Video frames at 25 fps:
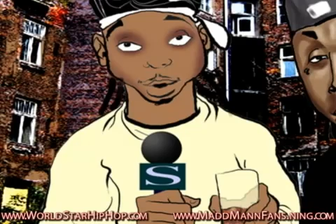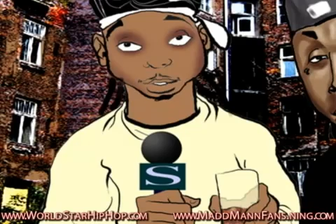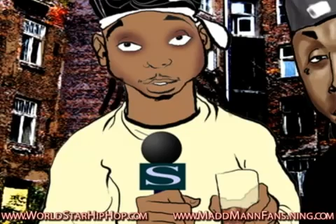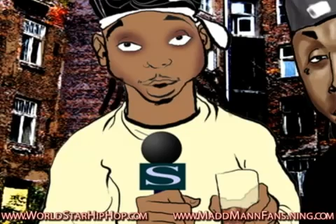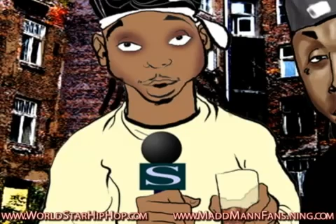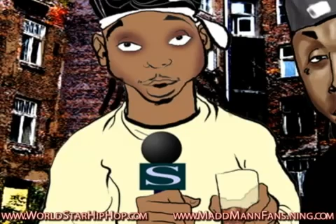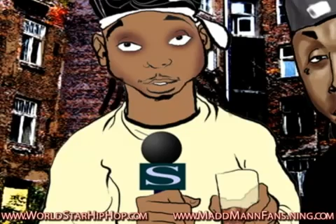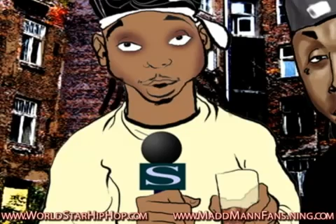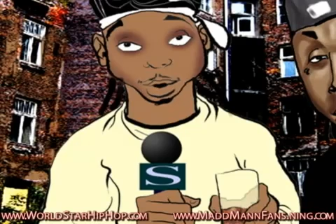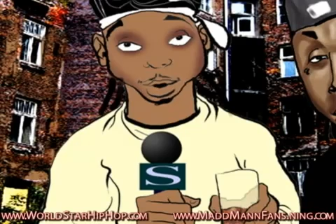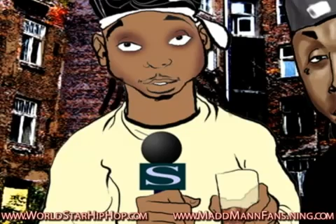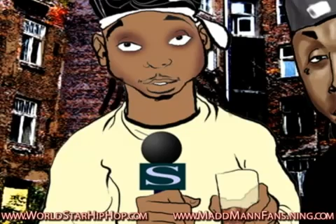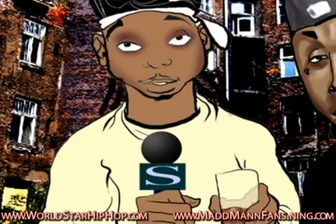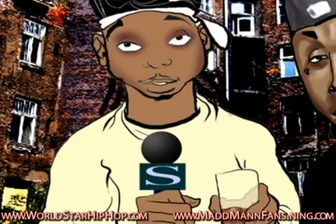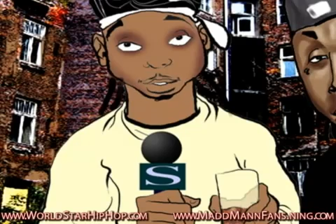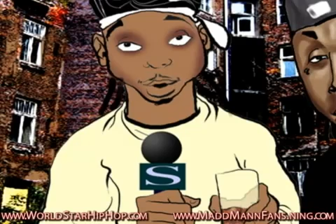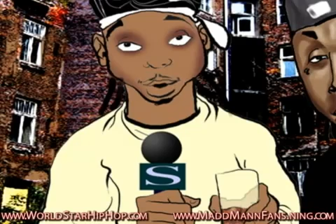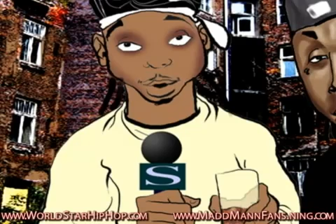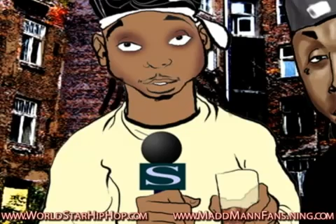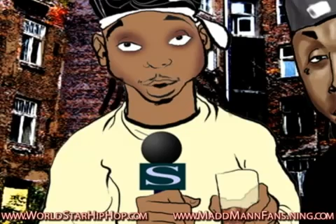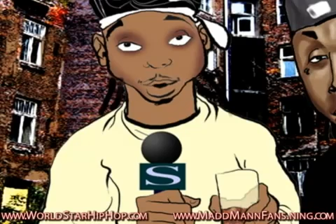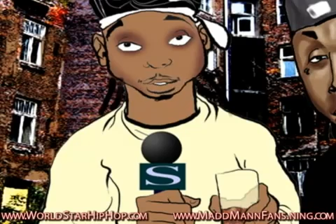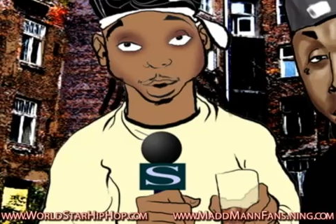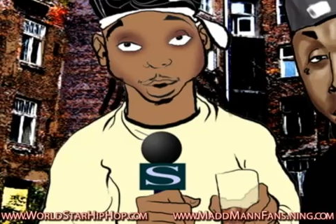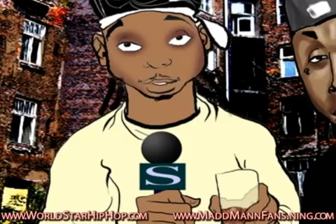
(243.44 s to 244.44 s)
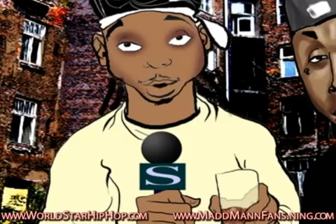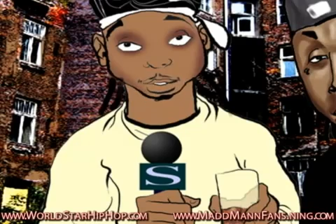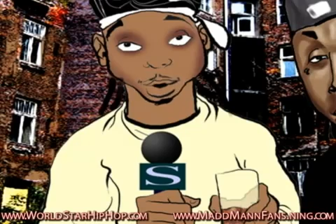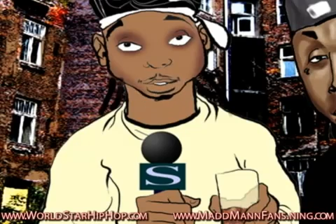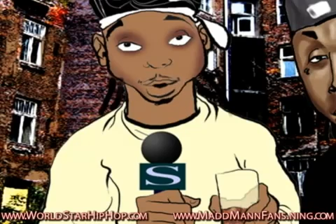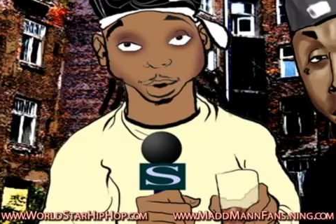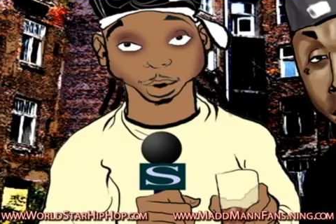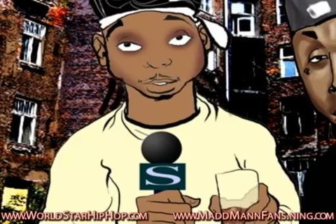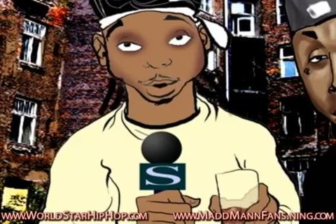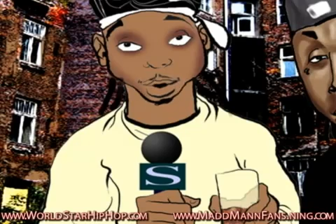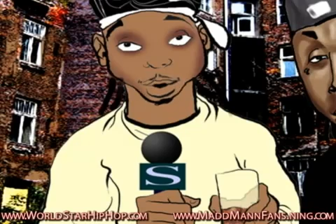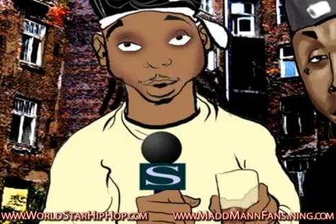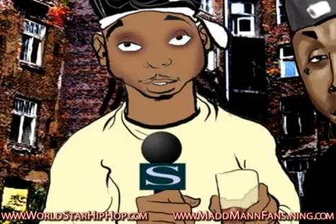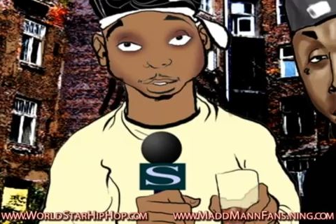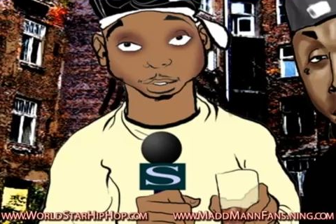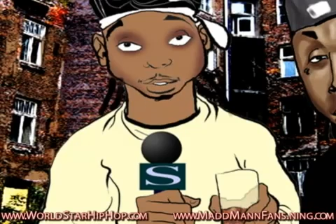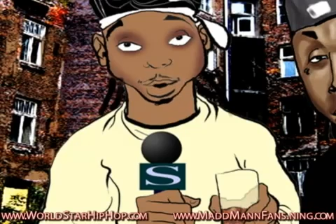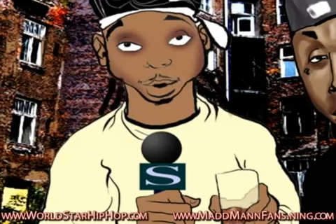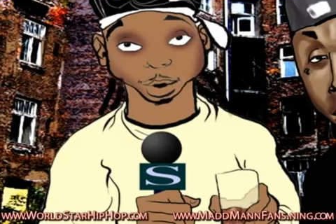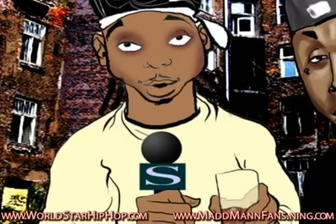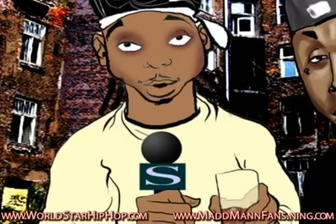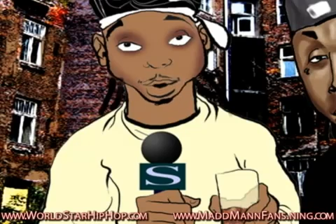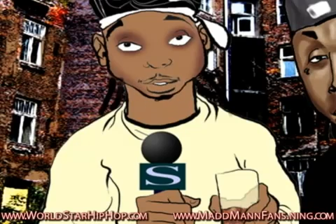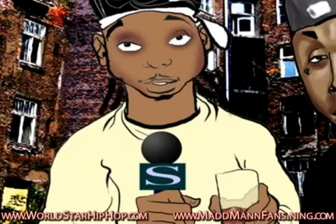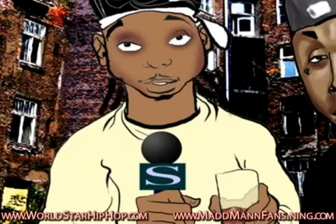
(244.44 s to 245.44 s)
okay, ladies and gentlemen, this is a world
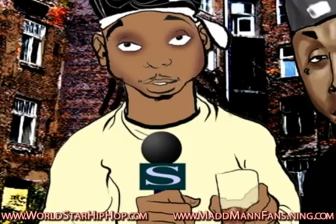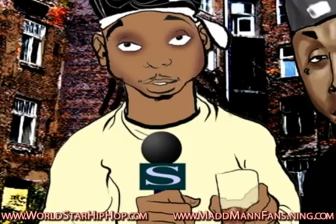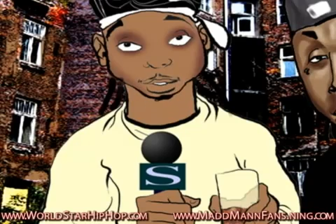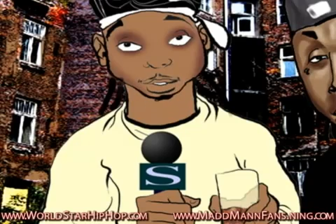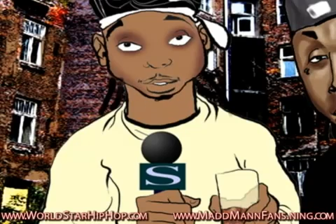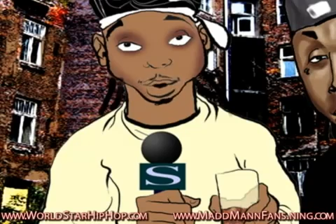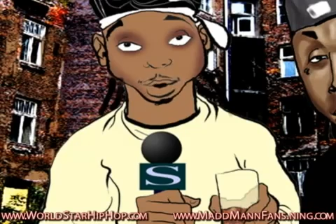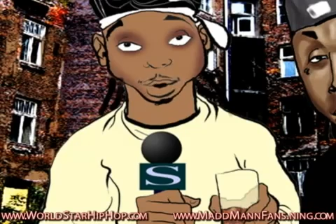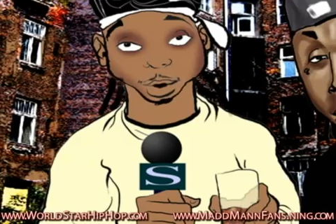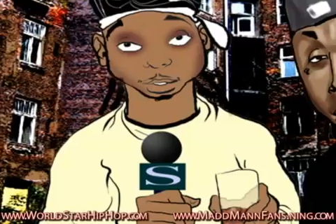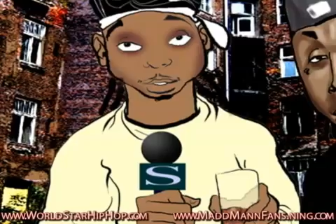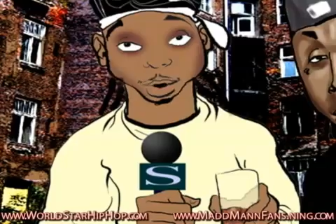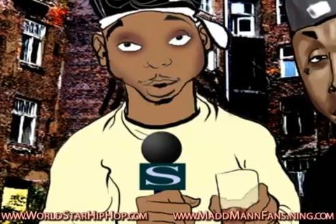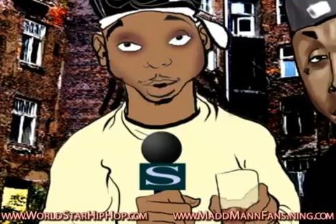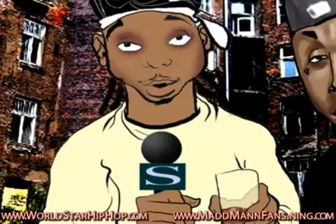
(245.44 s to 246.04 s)
premiere. Got